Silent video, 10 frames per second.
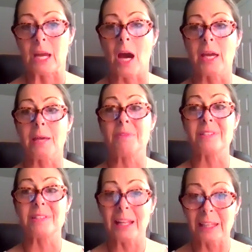I am
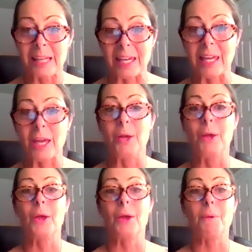selling
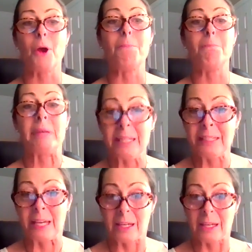a
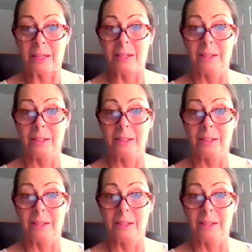meaning,